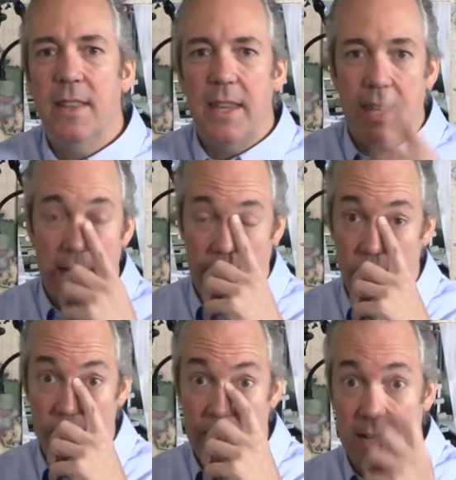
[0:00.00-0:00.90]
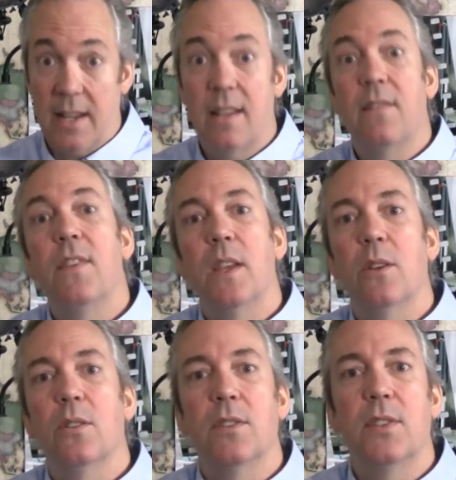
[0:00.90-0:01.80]
the Acoustic
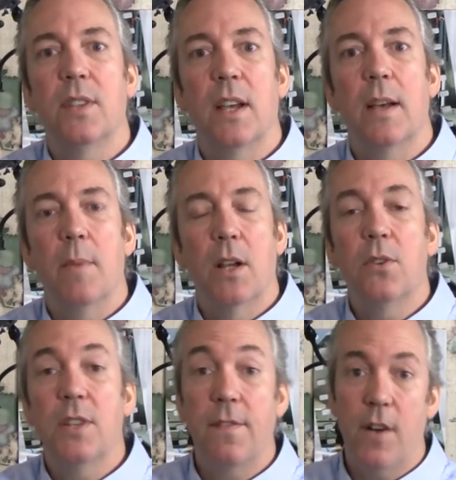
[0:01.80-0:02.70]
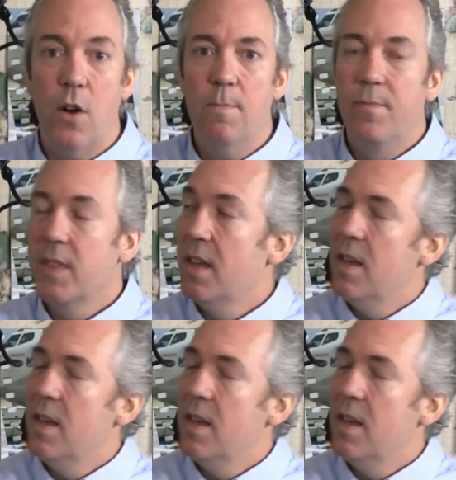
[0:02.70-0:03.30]
Fields acoustic foam.